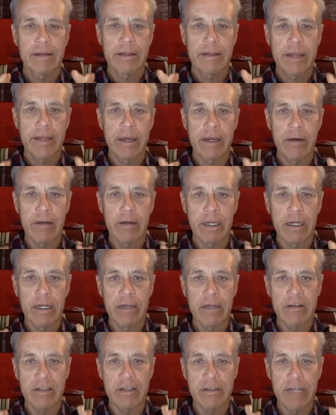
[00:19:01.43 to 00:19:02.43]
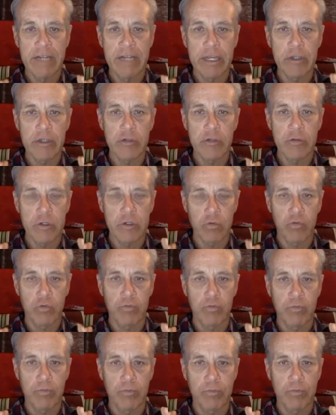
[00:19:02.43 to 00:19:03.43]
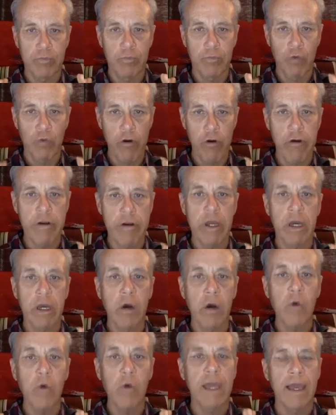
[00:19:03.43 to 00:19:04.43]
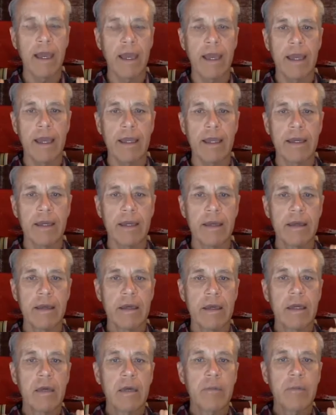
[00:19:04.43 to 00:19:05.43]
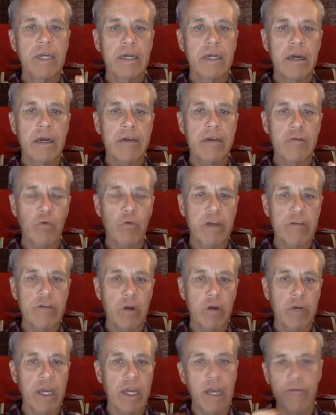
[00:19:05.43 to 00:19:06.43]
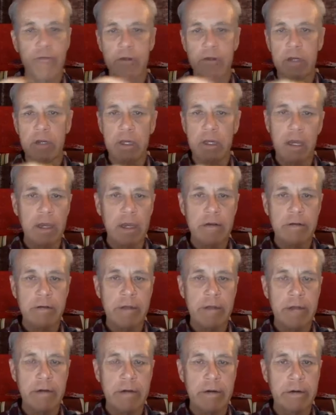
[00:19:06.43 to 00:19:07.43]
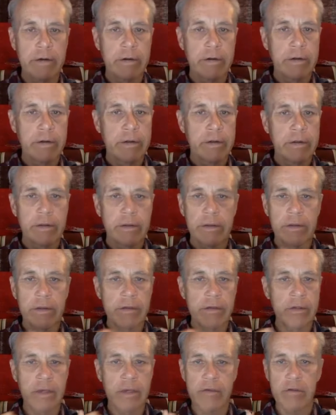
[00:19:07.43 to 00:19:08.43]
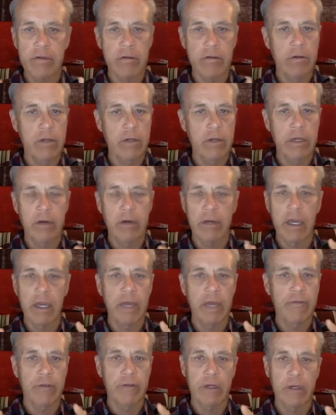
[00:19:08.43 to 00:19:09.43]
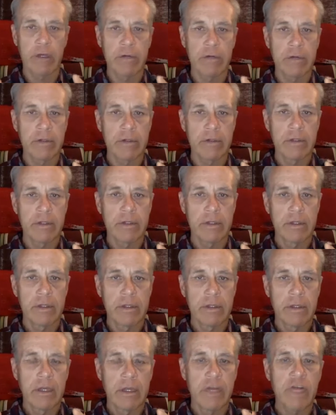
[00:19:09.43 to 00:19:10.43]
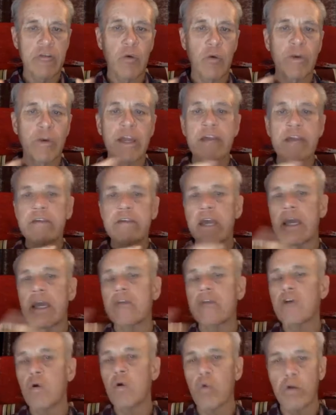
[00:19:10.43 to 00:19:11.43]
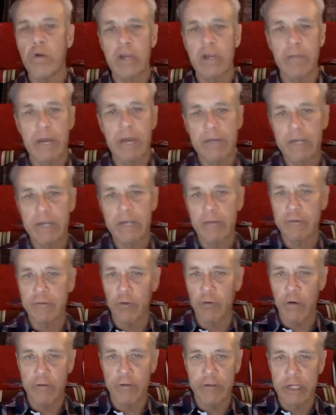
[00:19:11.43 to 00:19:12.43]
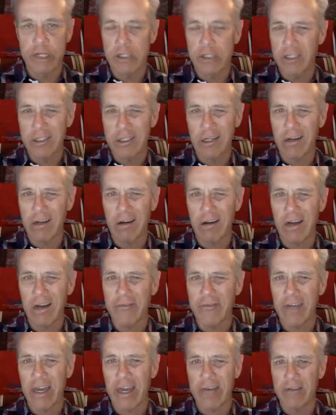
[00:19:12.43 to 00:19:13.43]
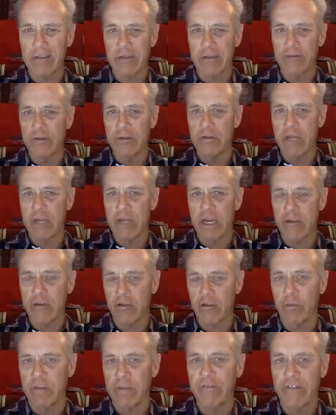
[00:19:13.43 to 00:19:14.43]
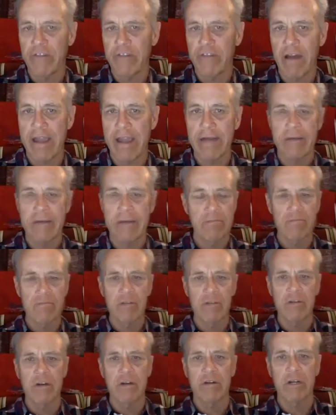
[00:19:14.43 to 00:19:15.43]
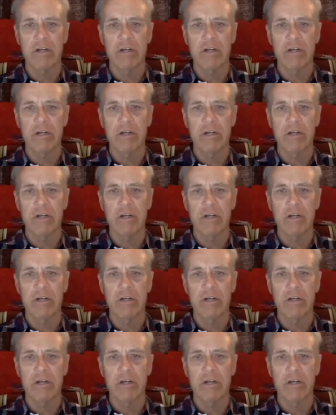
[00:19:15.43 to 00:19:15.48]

Therein is the dangerous word, okay. Because what's okay for the contractor isn't necessarily okay for you. Yeah. And so when they say, hey, don't worry about that floor finish, it's going to off gas in a few days, you'll be fine. No.